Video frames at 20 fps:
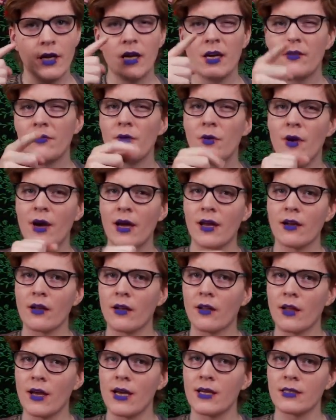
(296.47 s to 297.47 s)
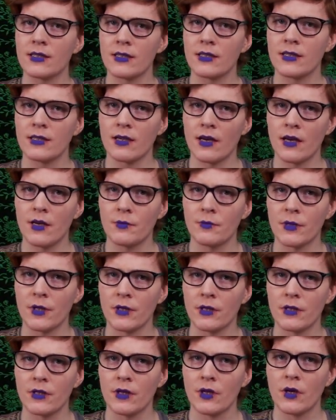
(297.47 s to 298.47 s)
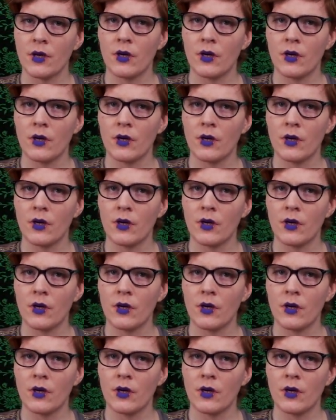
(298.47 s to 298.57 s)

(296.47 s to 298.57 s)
If you had a class assignment,